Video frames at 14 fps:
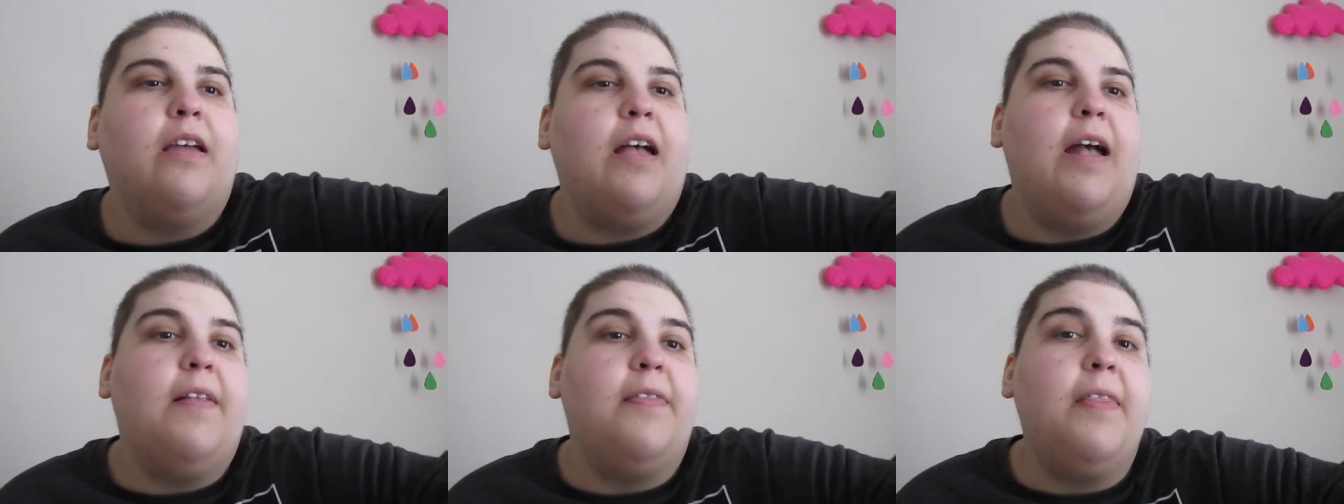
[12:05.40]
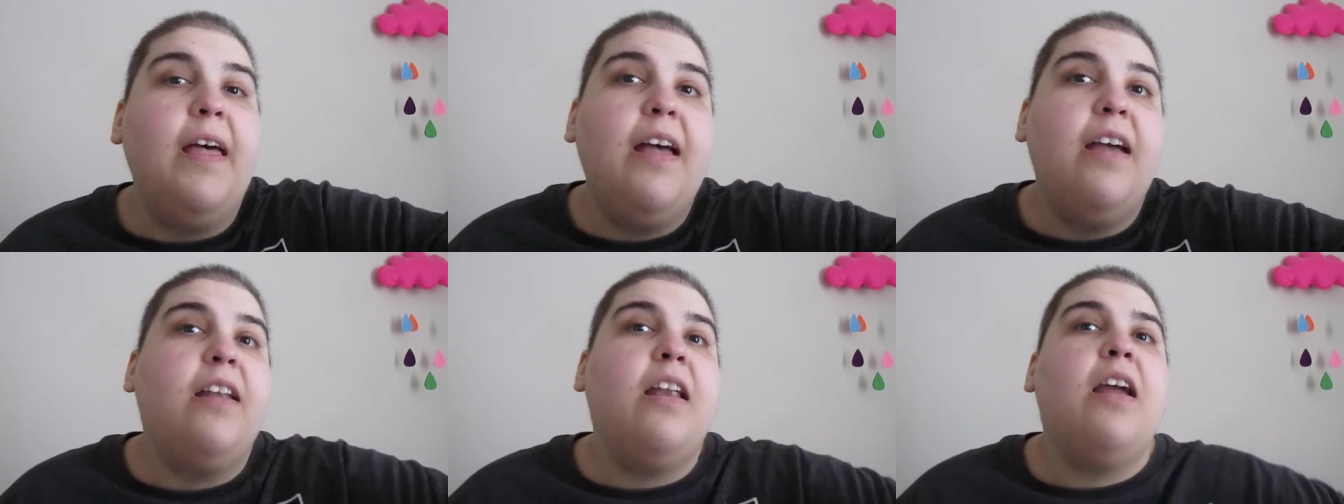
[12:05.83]
And
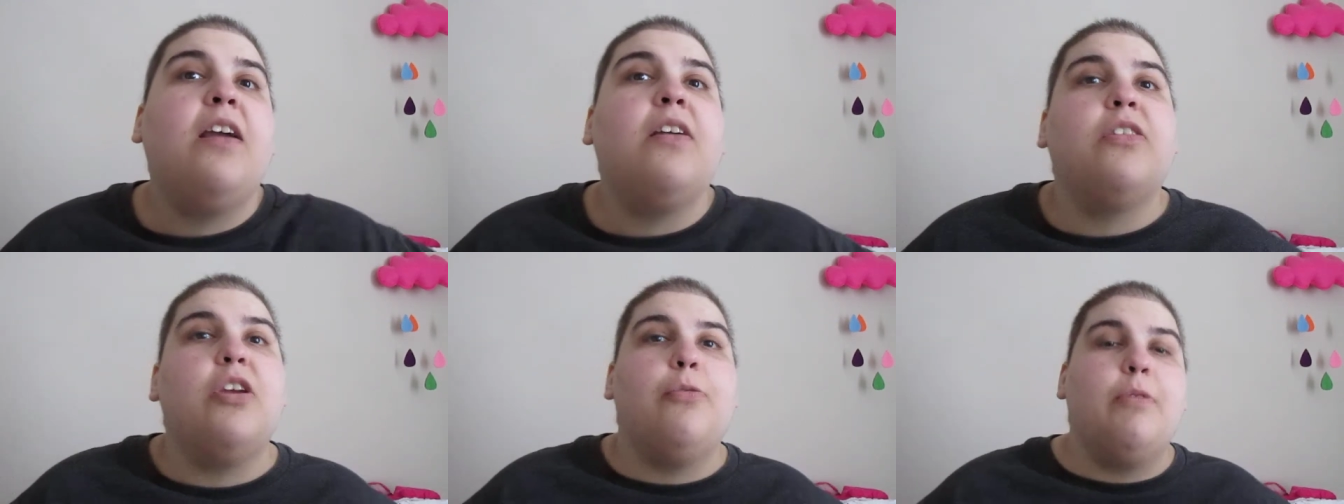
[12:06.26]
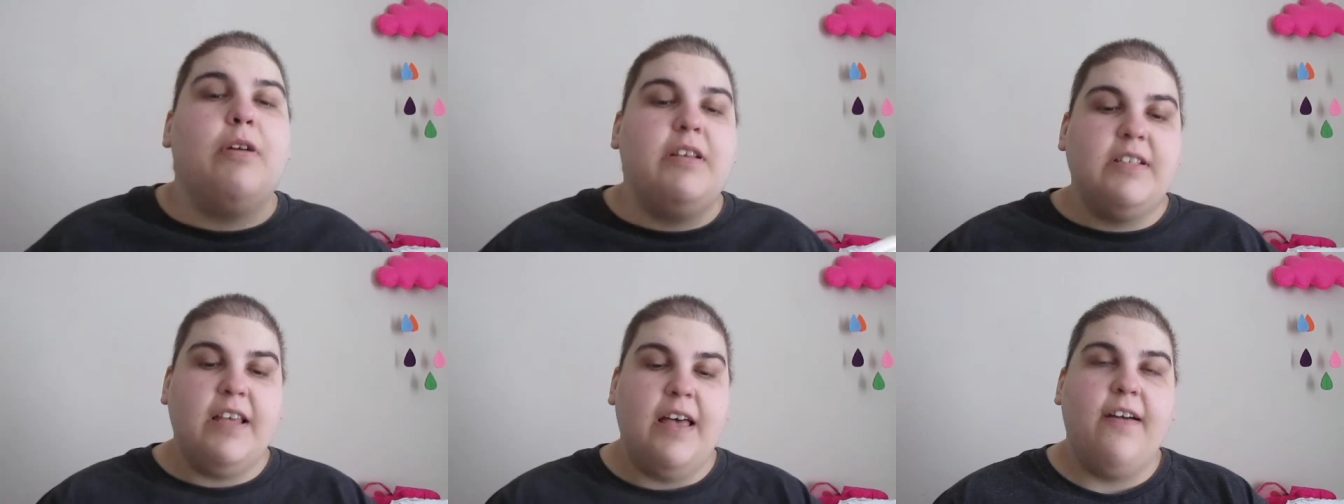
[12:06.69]
then there
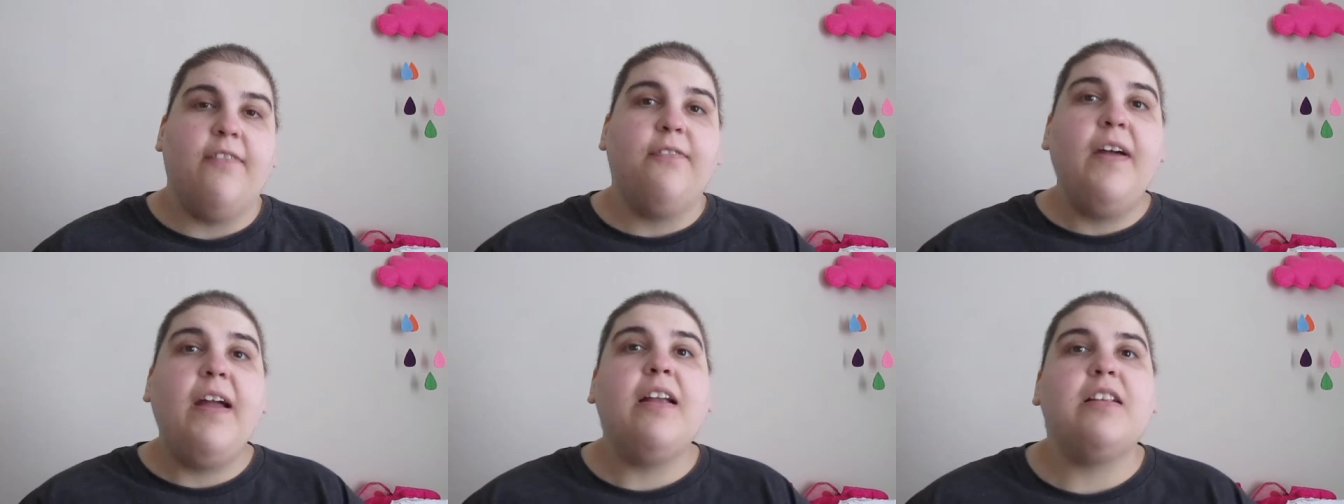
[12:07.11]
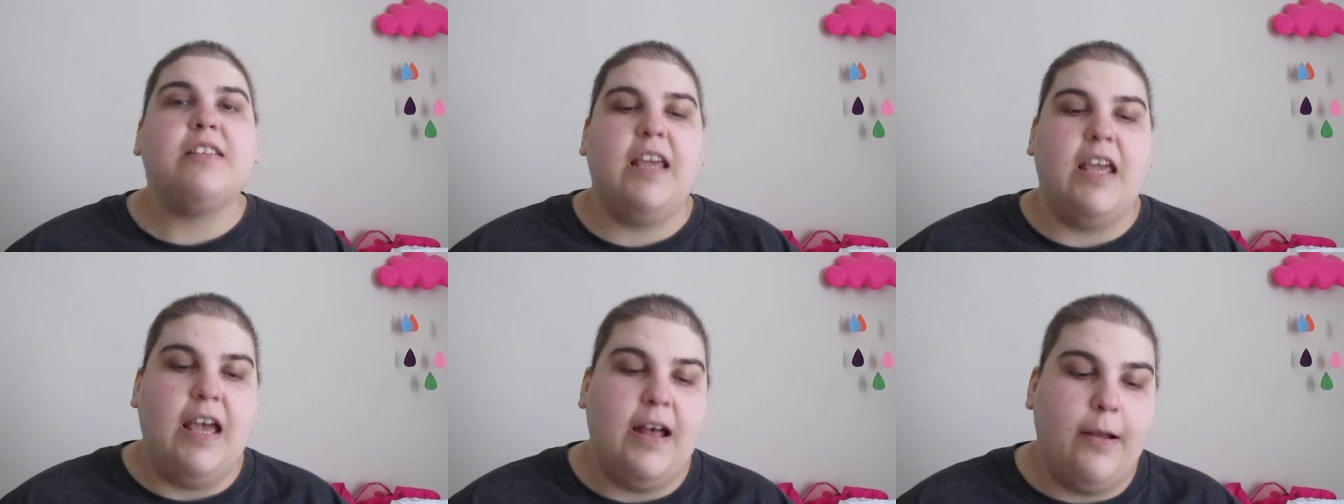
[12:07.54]
was an event
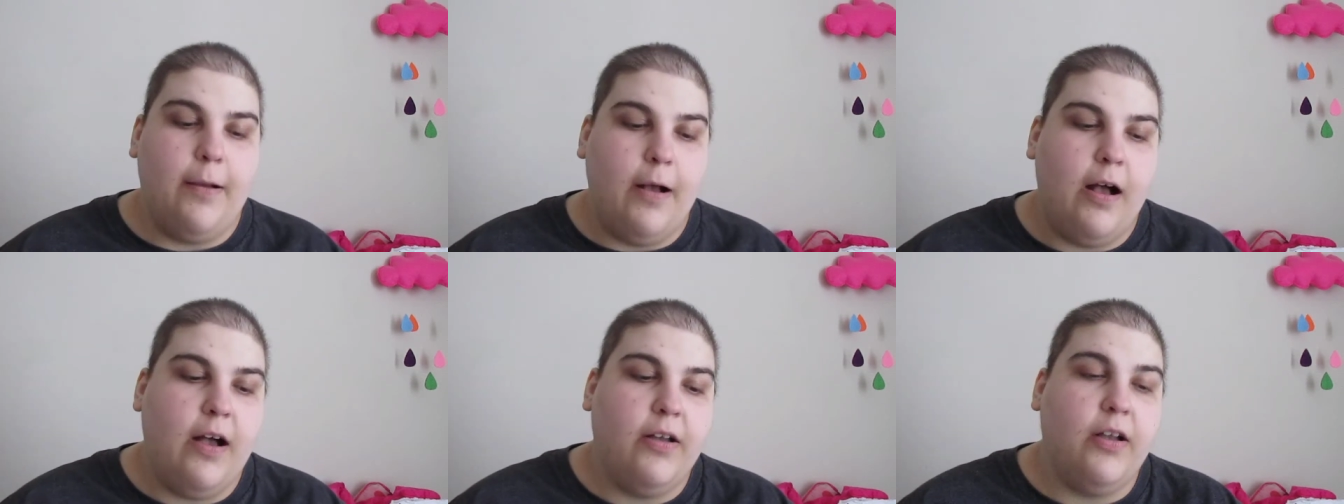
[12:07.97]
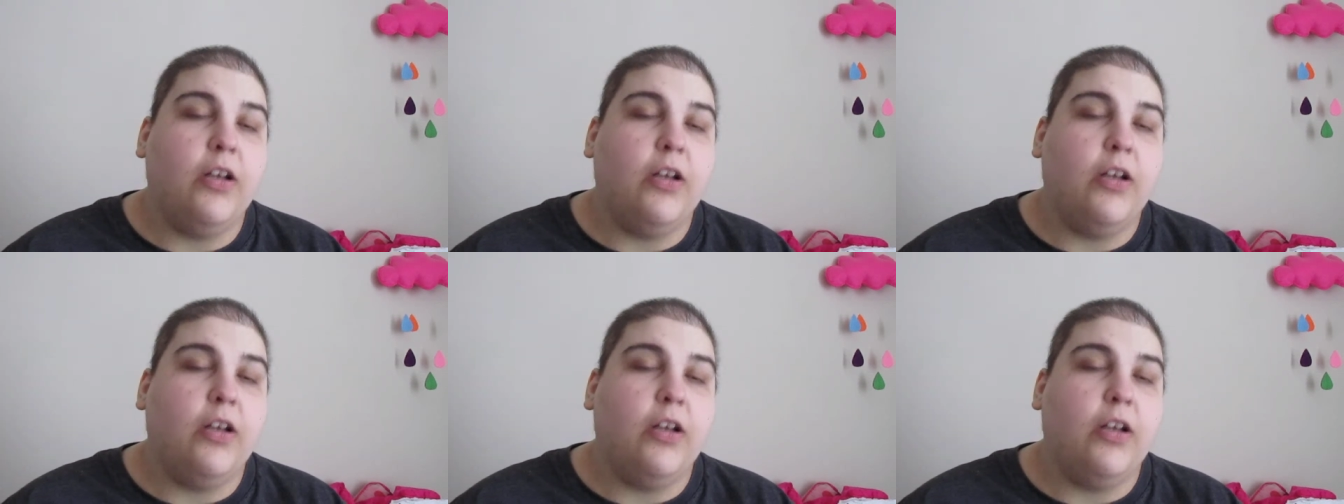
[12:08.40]
at uh,